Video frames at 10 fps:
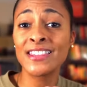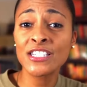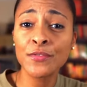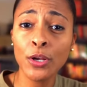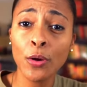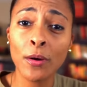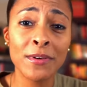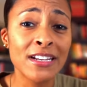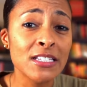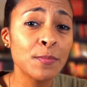this video, I'm
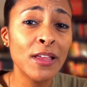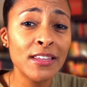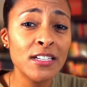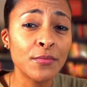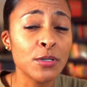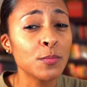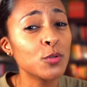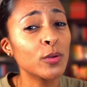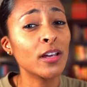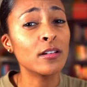going to explain the difference
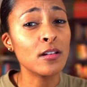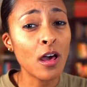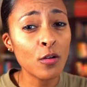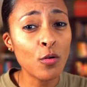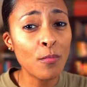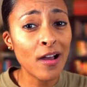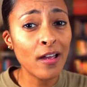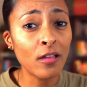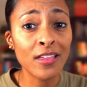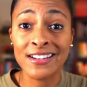between a nautical
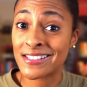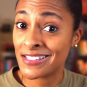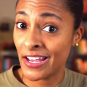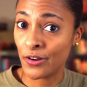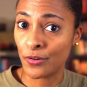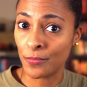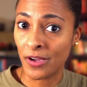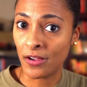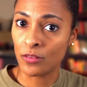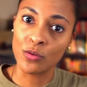mile and a standard
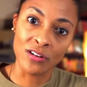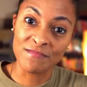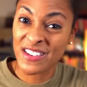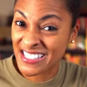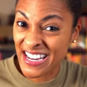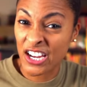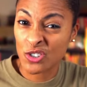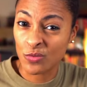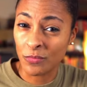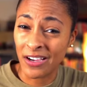mile, or a
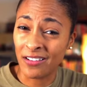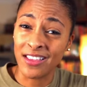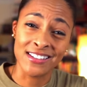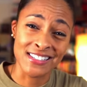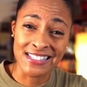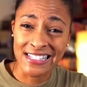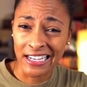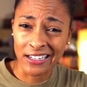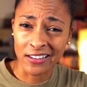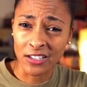statute mile as it's
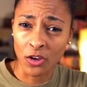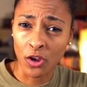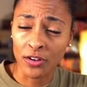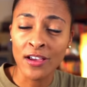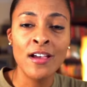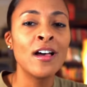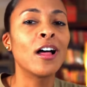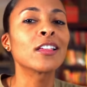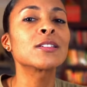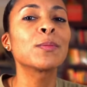technically called.
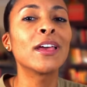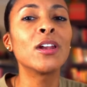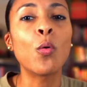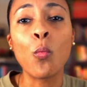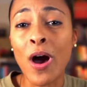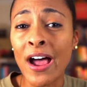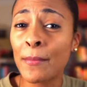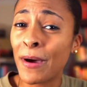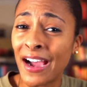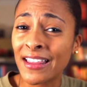I'll explain
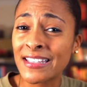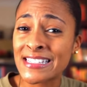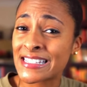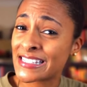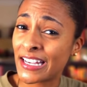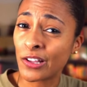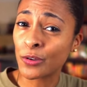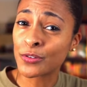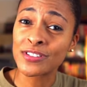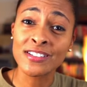why pilots and
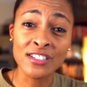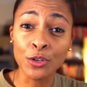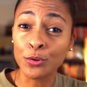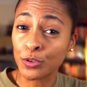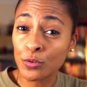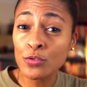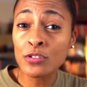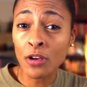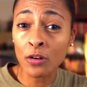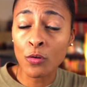sailors still use
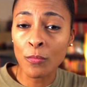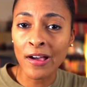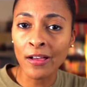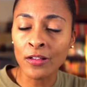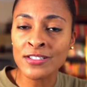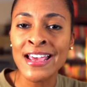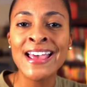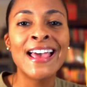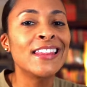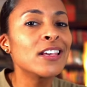nautical miles,
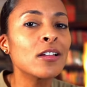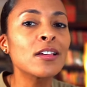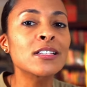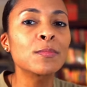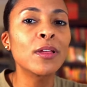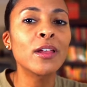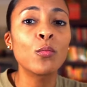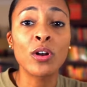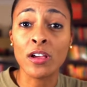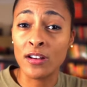and then I'll explain
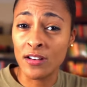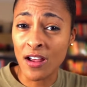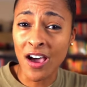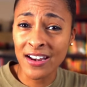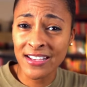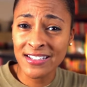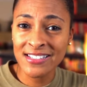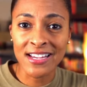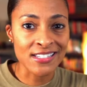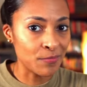what a knot
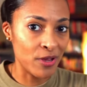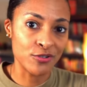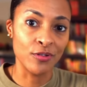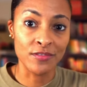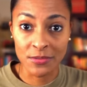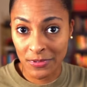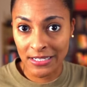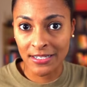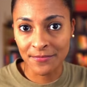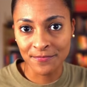is as a measure of
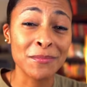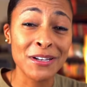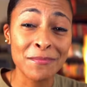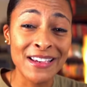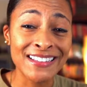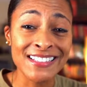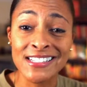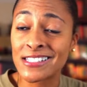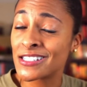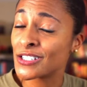speed. going to make
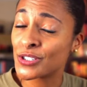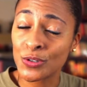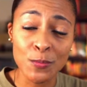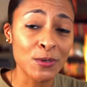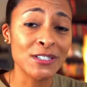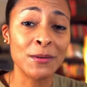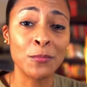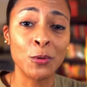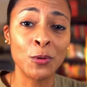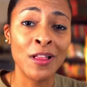this super
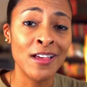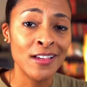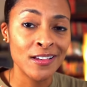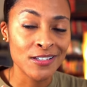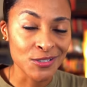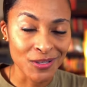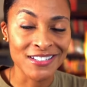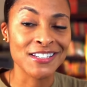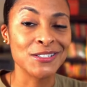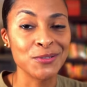simple, so
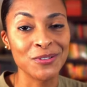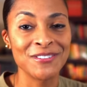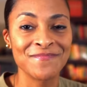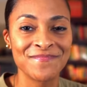let's get to it.